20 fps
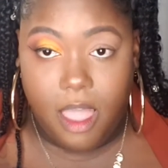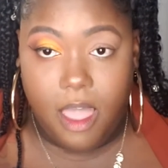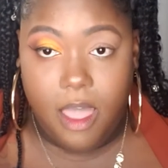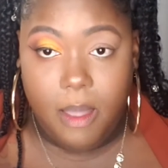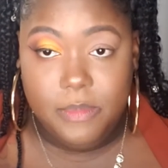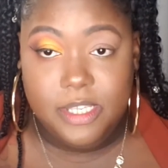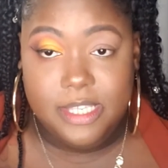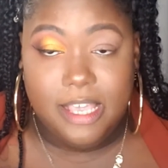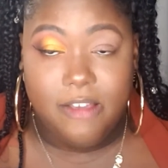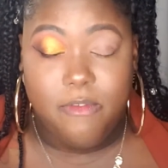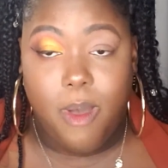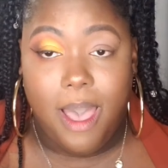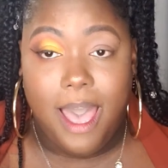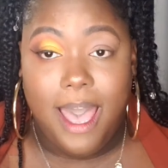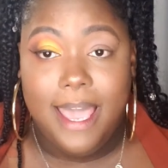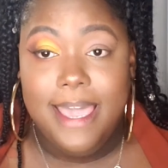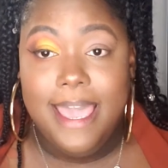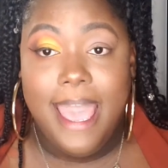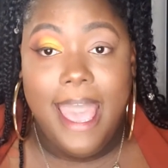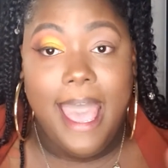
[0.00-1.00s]
just FYI,
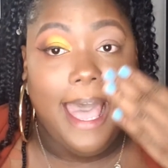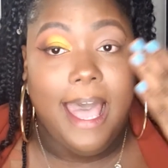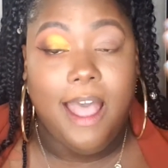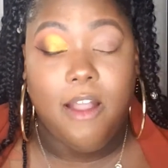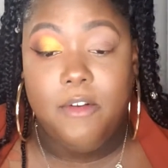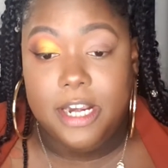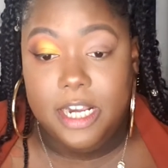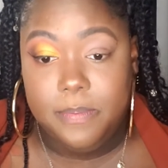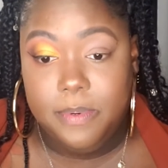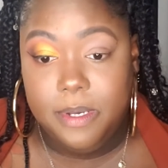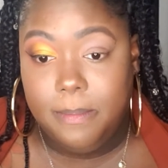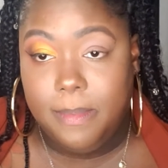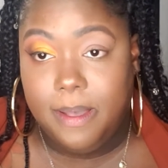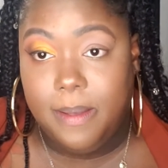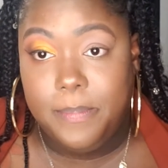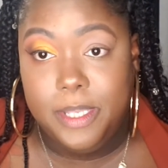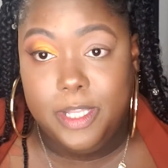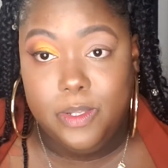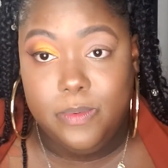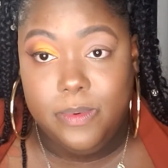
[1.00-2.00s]
I already put my
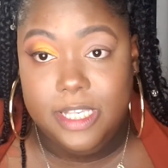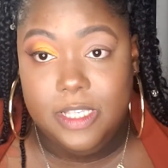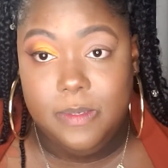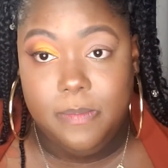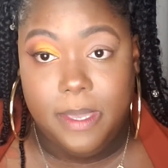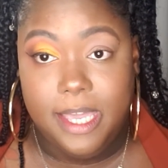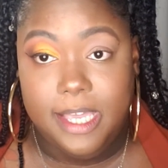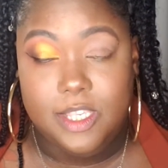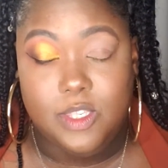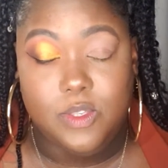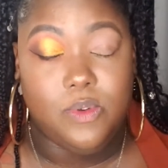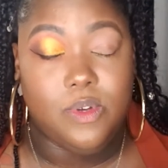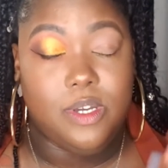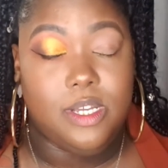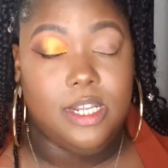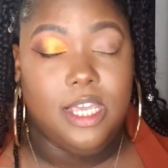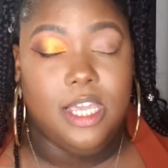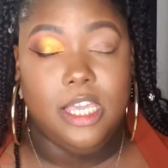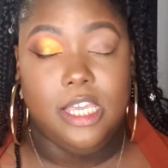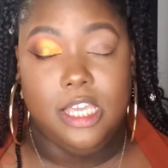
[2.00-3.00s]
P. Louise base on.
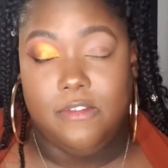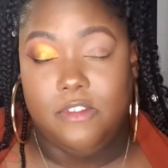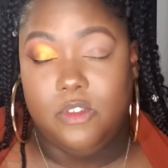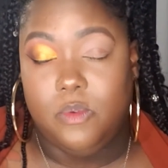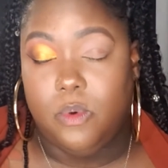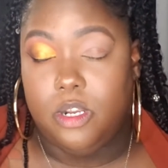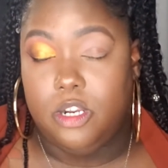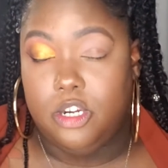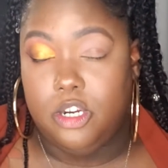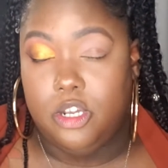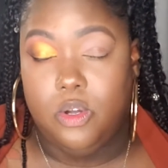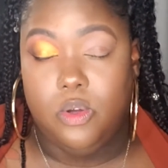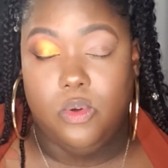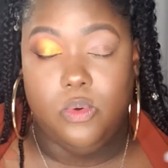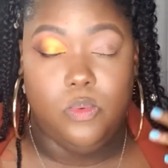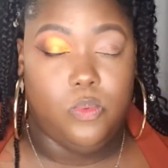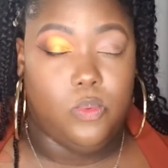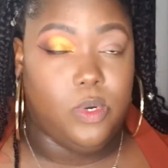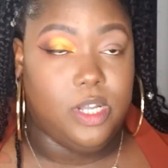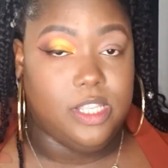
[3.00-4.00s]
If you want to know
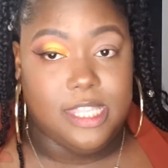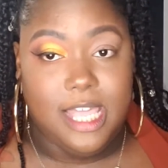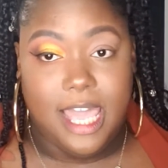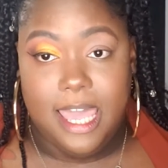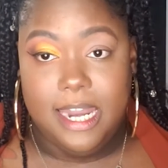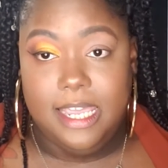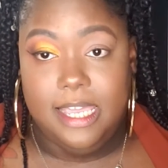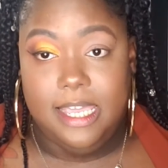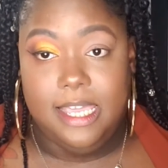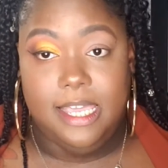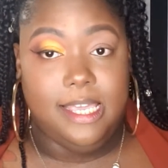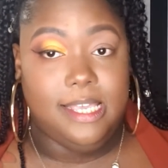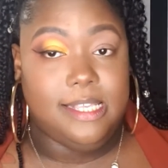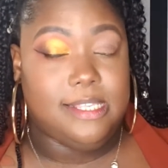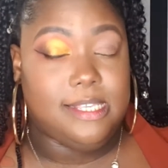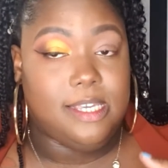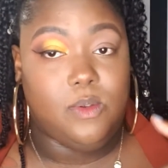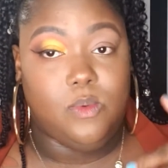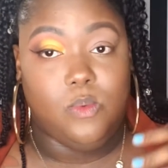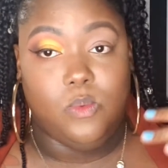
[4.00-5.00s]
what that is
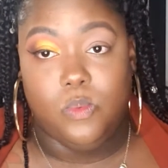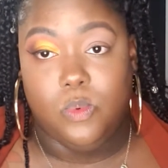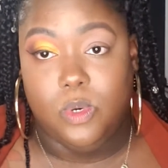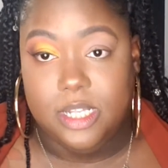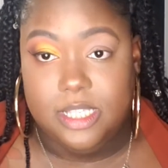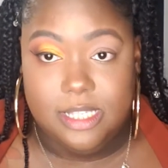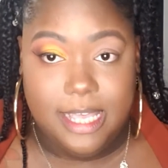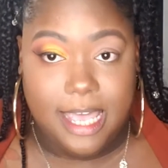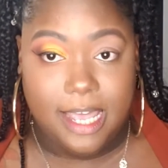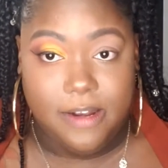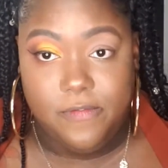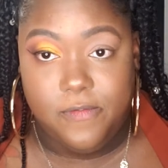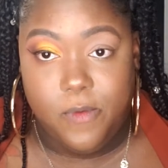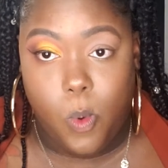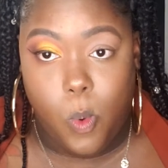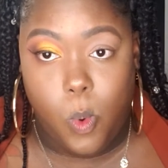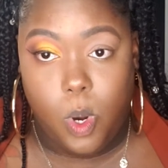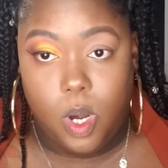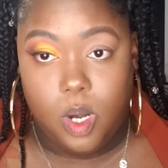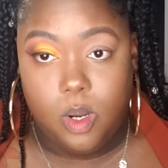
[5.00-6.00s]
and what's that
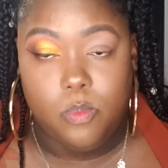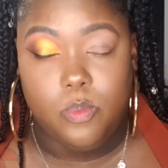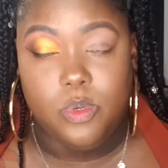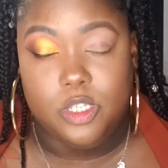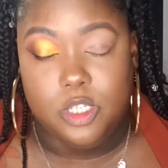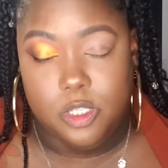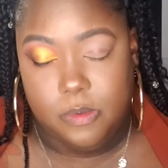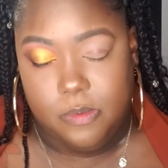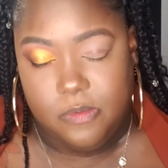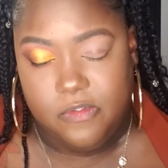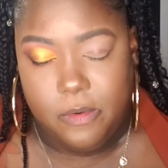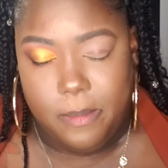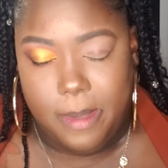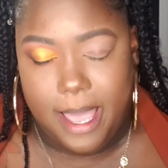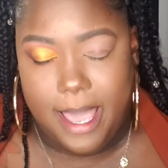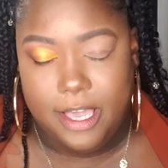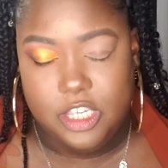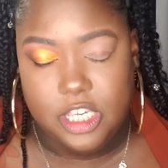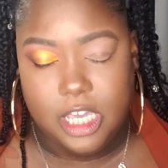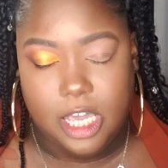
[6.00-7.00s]
for, which is for my
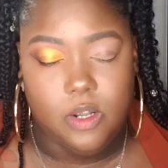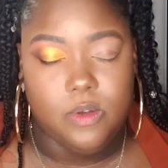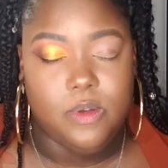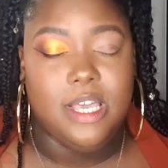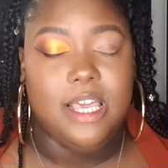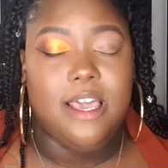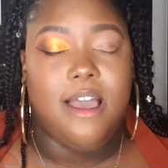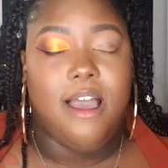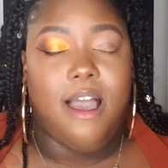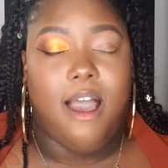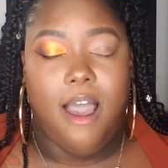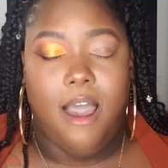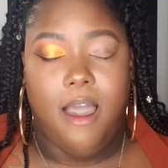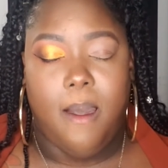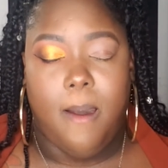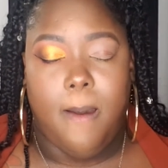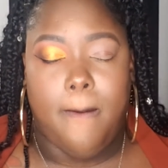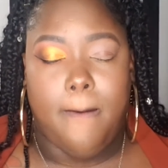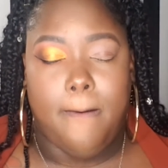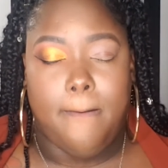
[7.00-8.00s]
eyeshadow,
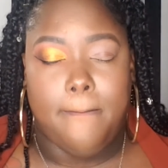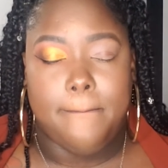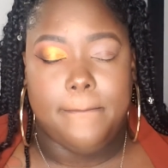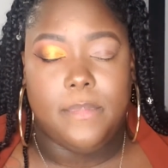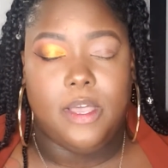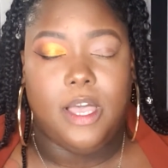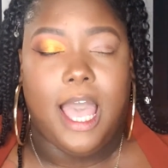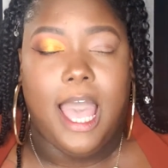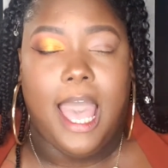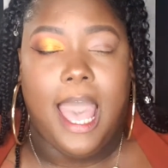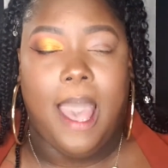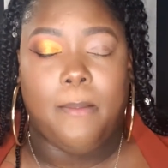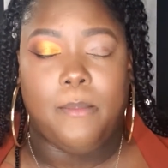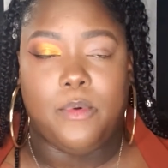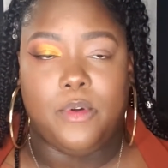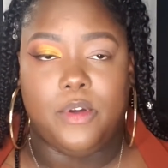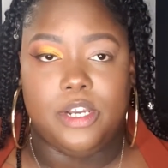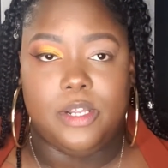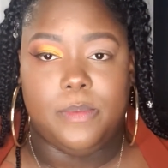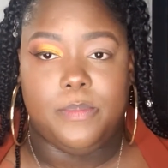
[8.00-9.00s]
I'm
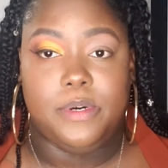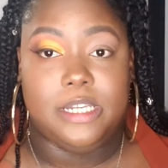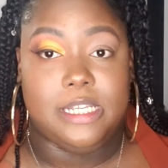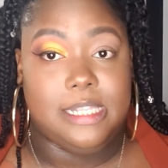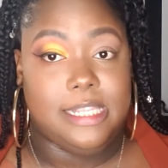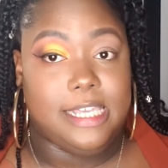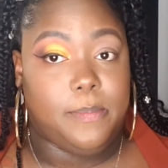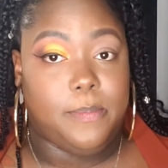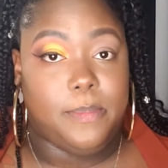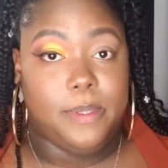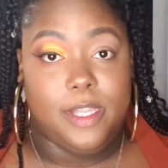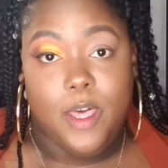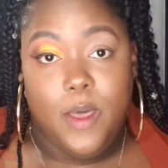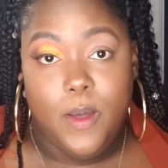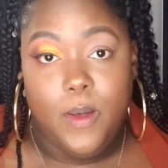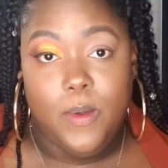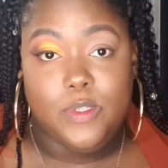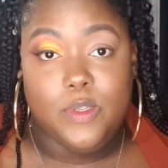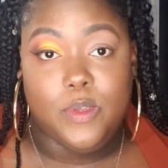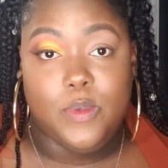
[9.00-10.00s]
going to put a link
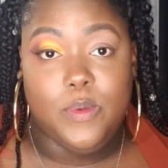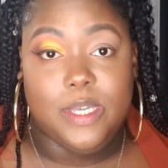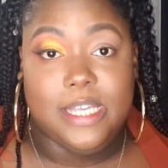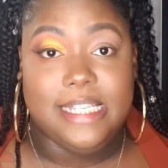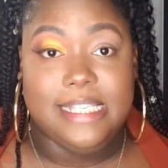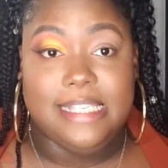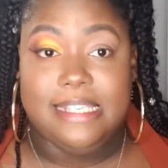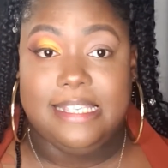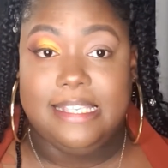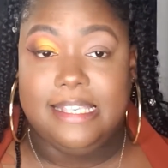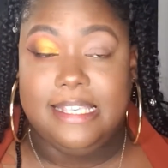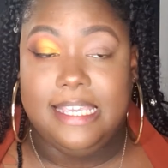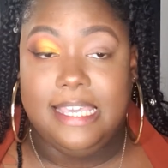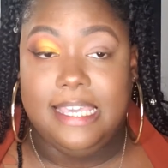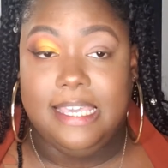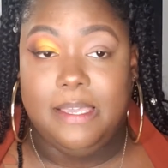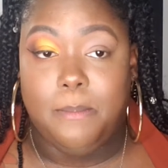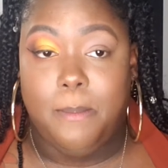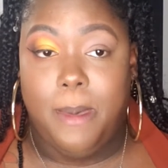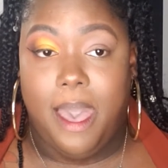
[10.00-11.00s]
below so you can
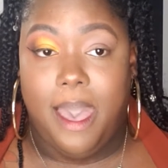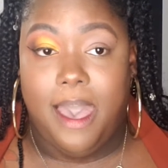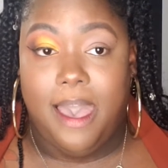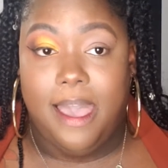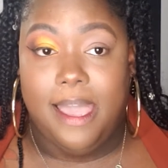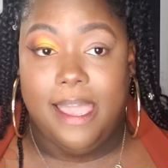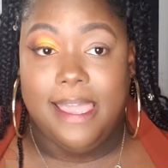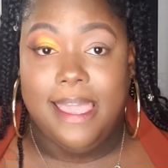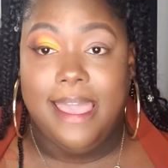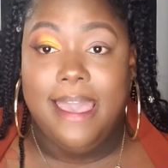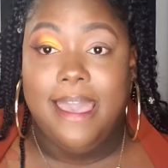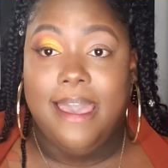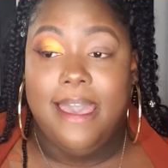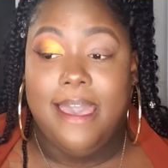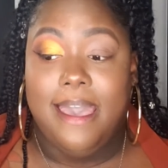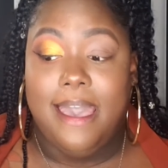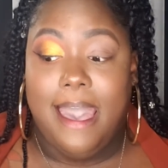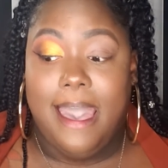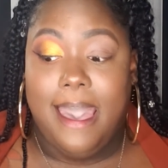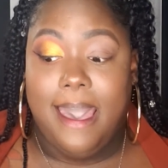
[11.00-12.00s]
see my
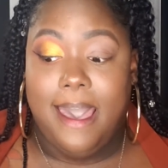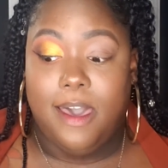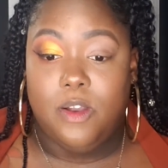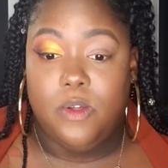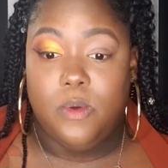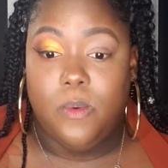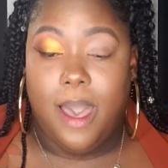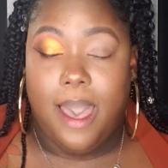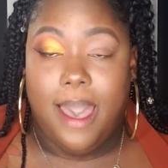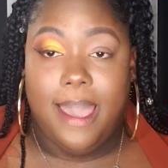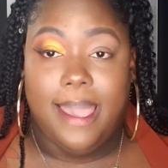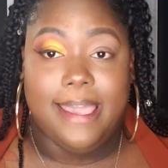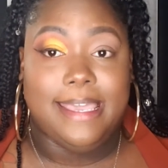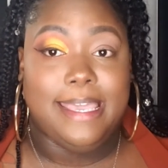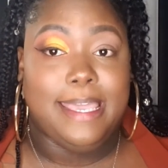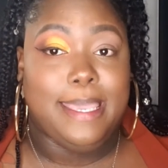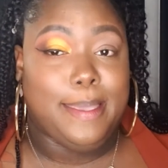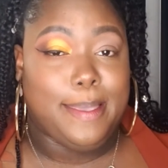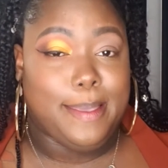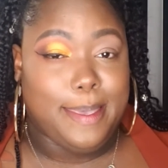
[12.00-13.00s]
how do I
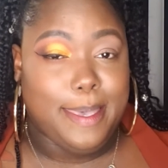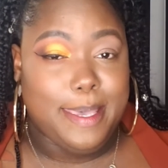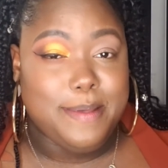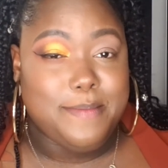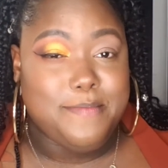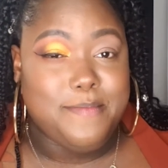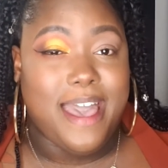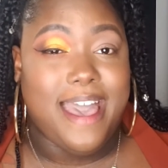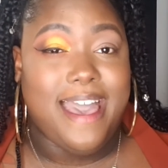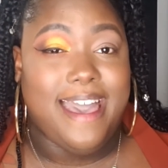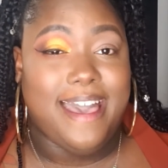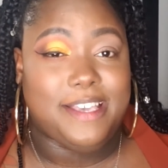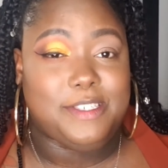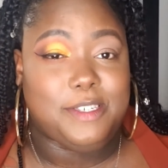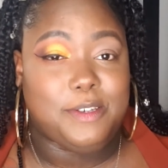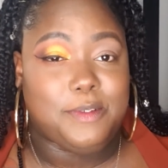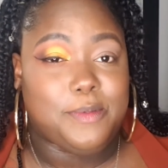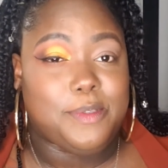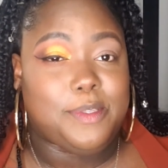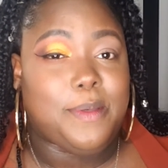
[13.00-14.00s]
get my
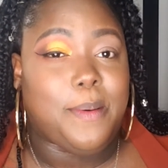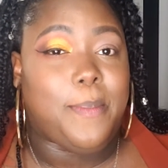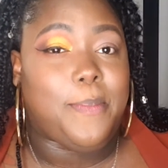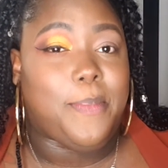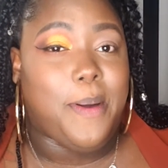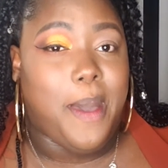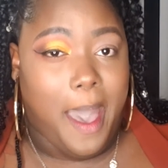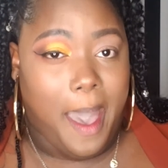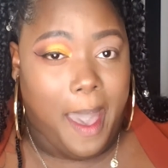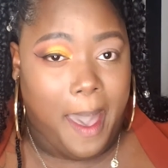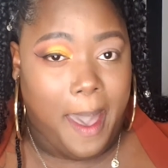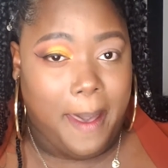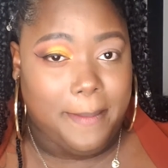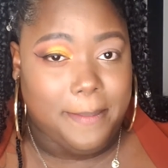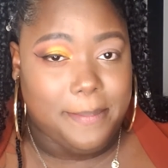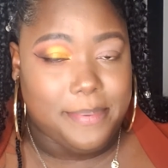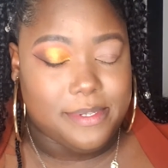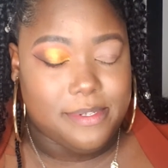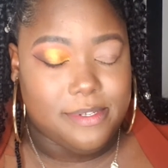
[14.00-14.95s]
eyeshadows to pop